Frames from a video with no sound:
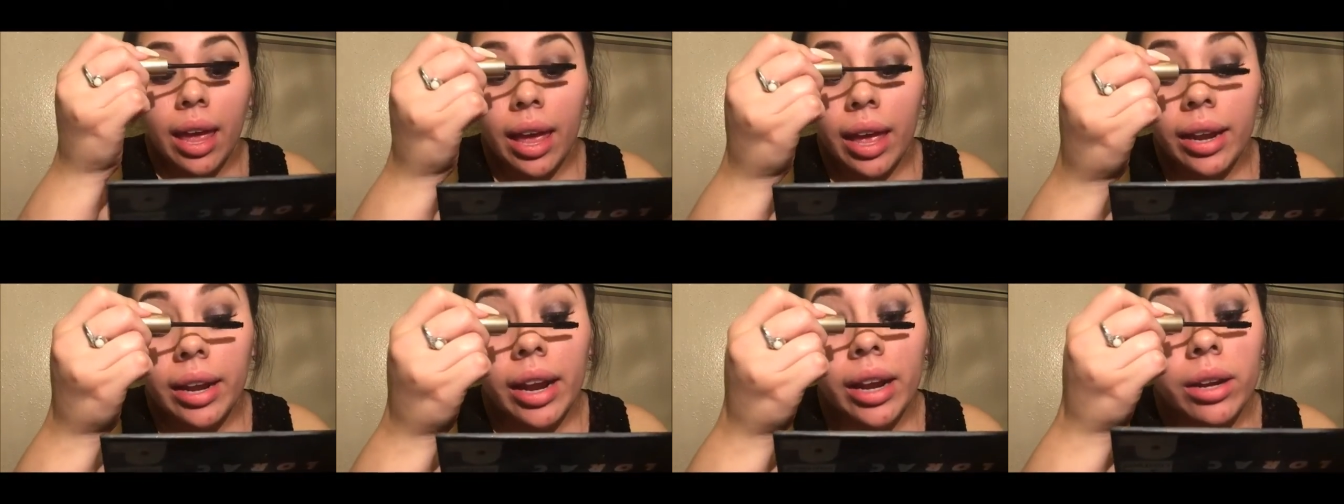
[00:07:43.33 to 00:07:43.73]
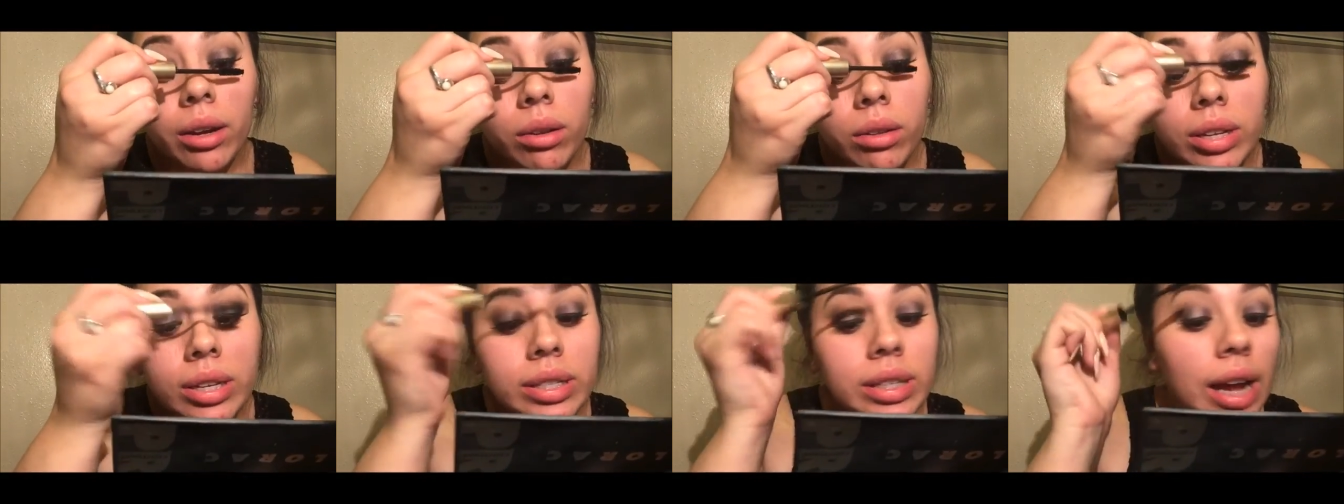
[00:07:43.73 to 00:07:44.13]
And I
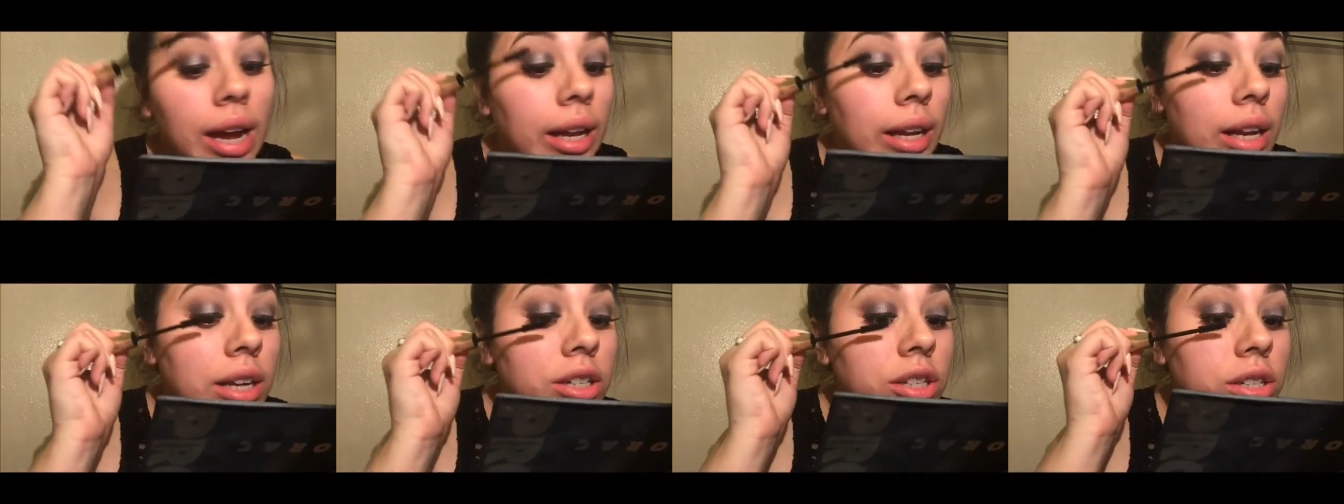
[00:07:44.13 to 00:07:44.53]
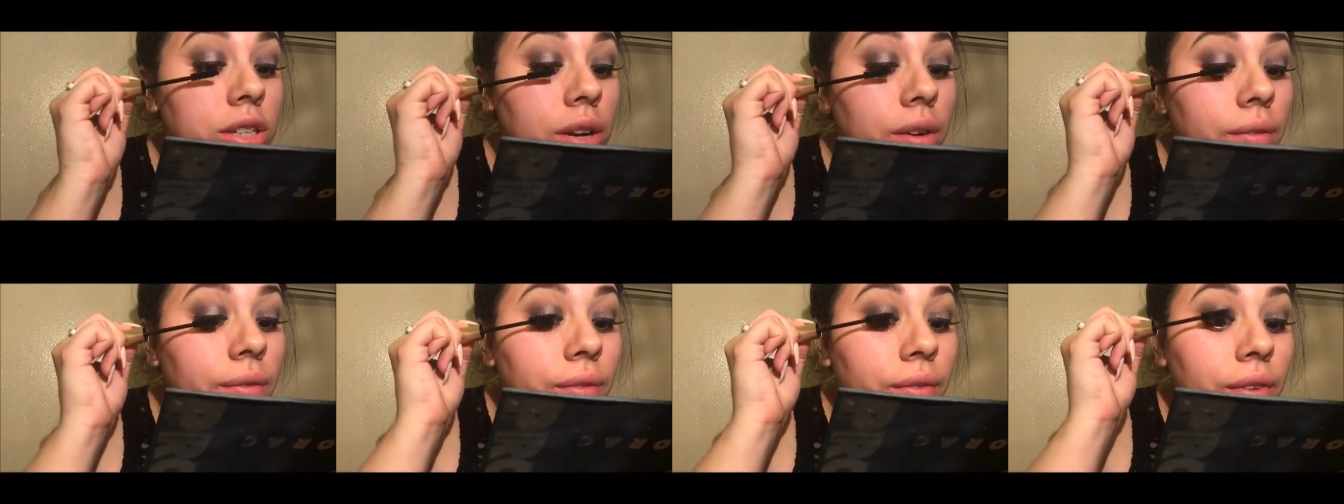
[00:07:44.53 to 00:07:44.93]
know these eyelashes
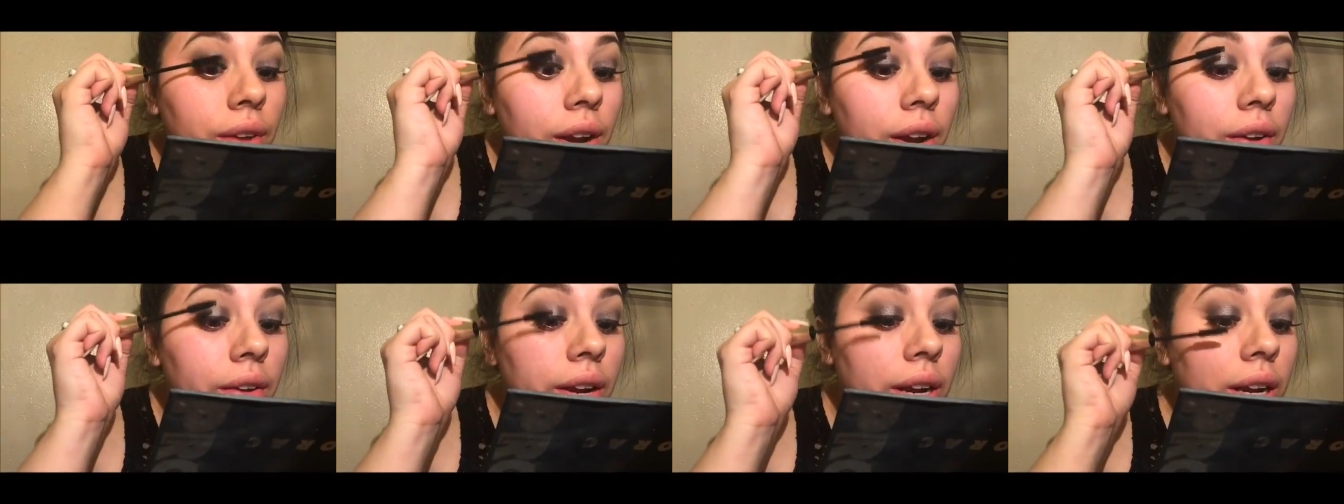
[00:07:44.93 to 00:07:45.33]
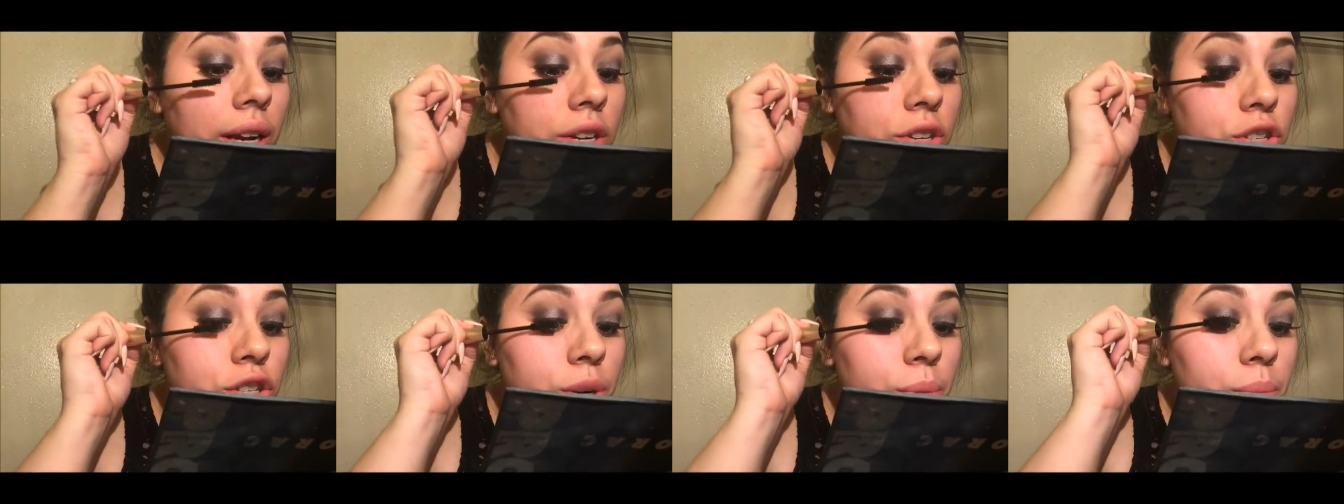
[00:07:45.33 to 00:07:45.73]
are
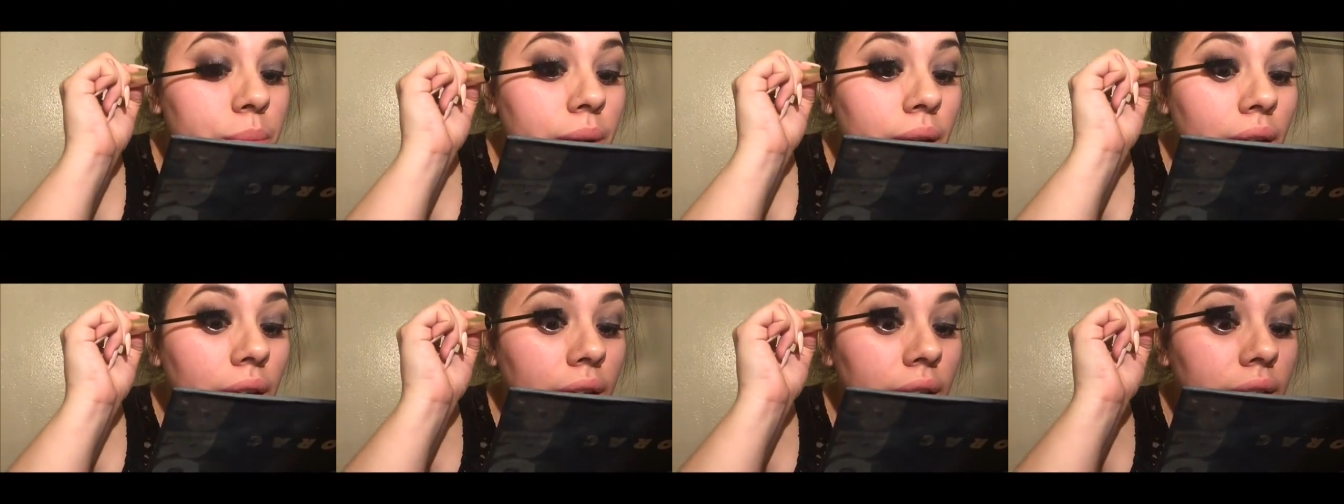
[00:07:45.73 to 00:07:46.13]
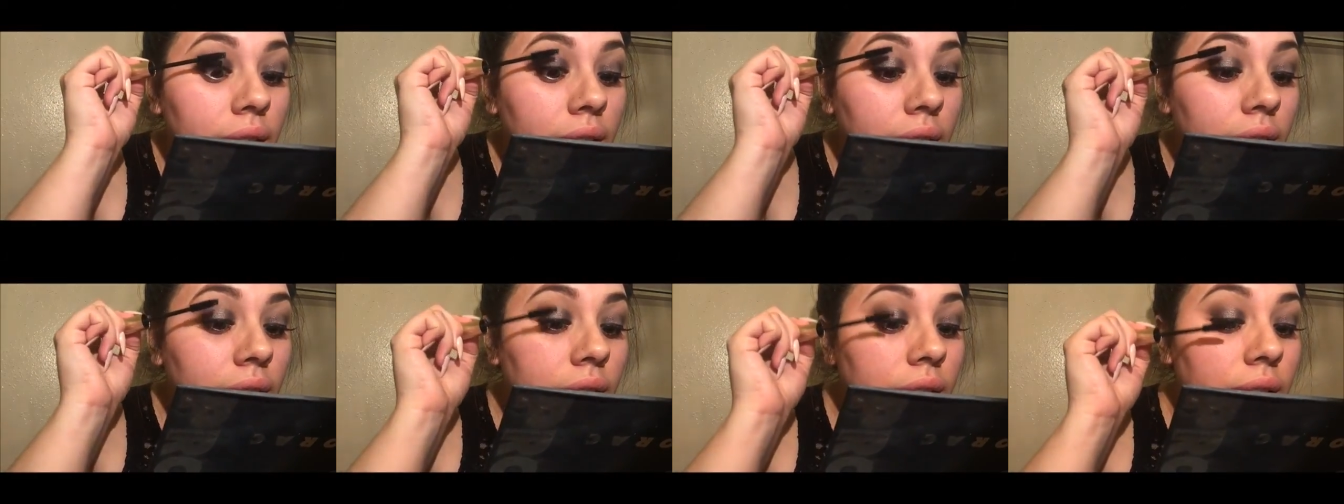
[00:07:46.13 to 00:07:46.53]
very
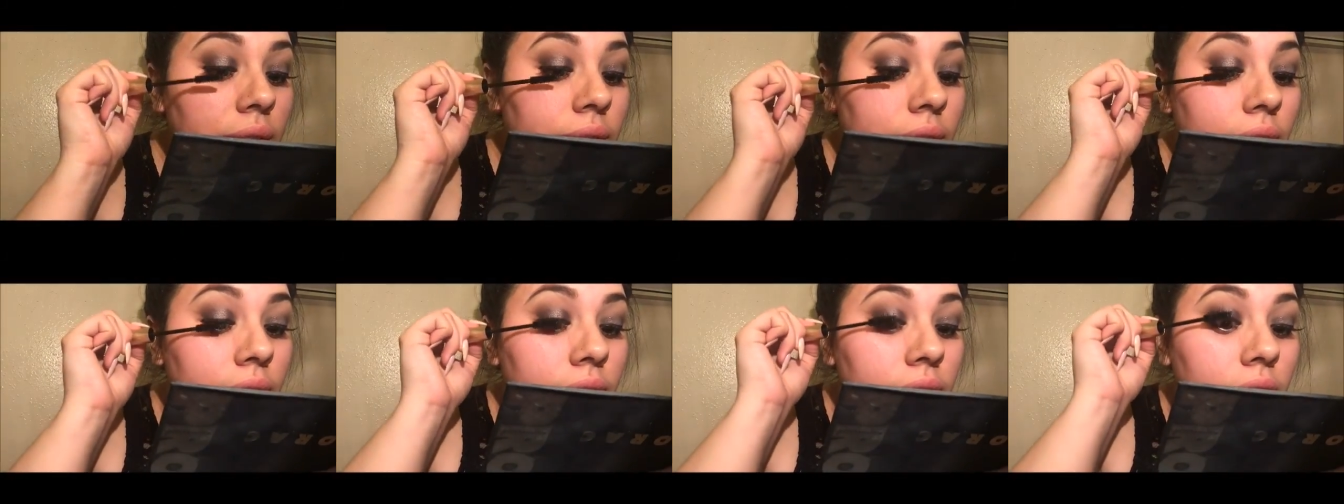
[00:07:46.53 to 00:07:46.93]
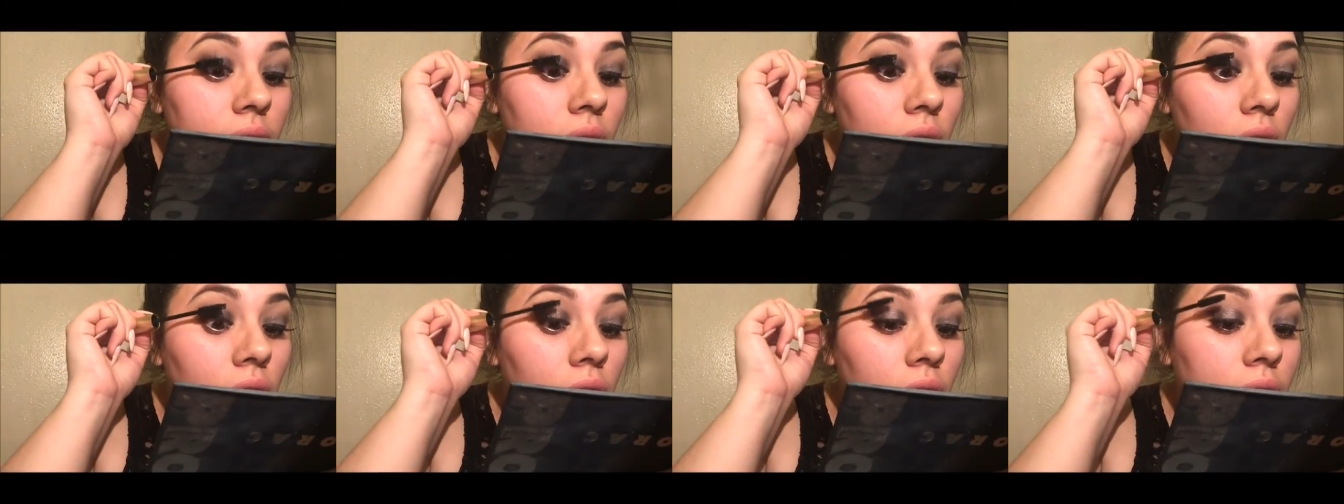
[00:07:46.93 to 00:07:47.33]
dramatic and they're very
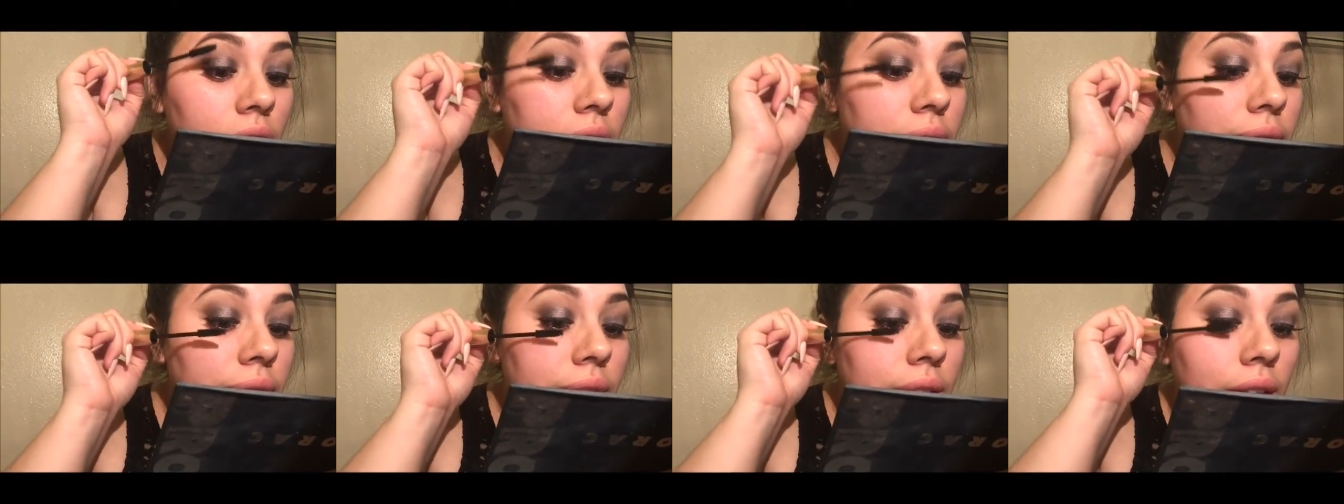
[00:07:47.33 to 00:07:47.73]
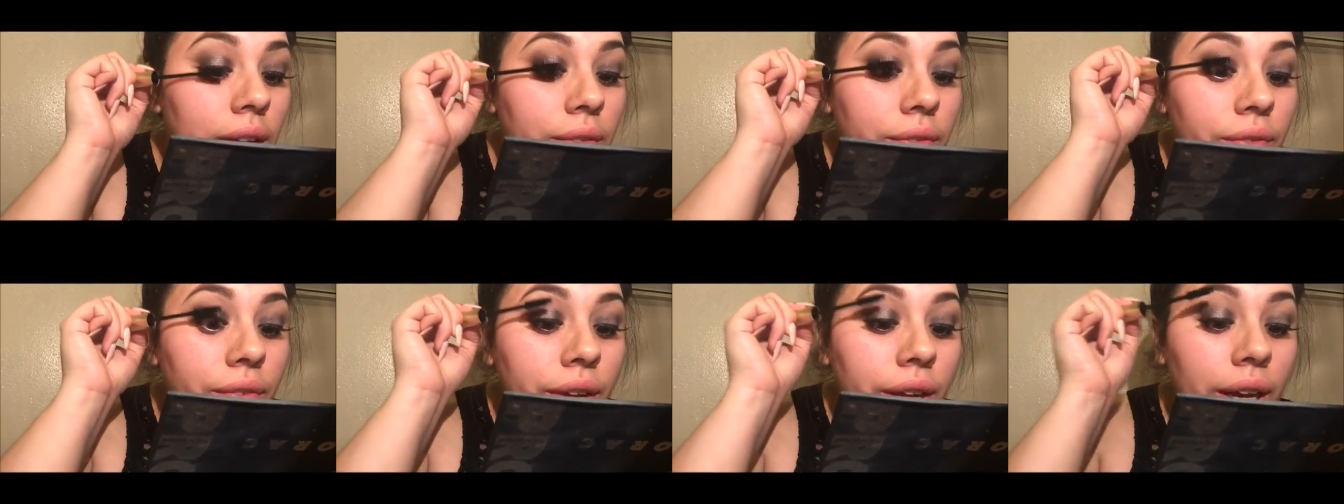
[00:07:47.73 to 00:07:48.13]
long and
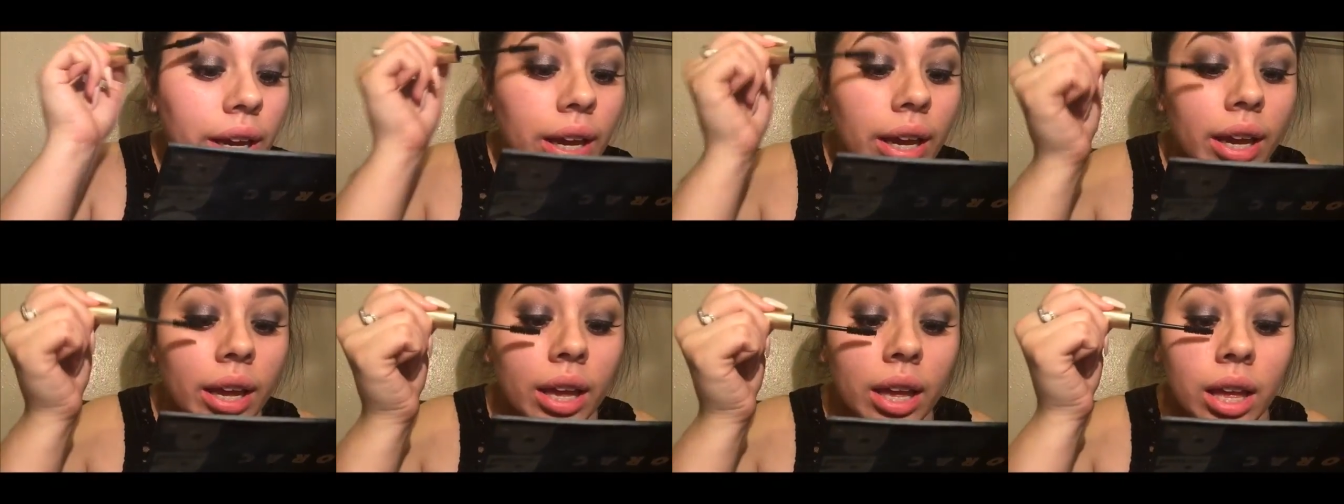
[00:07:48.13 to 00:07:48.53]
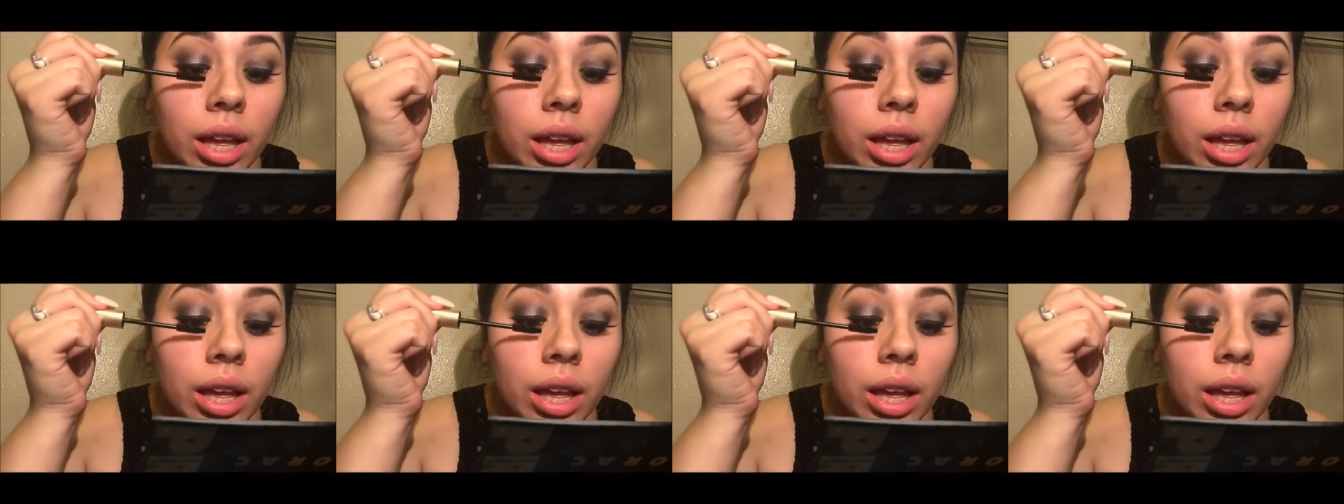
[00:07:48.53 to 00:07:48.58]
fluffy,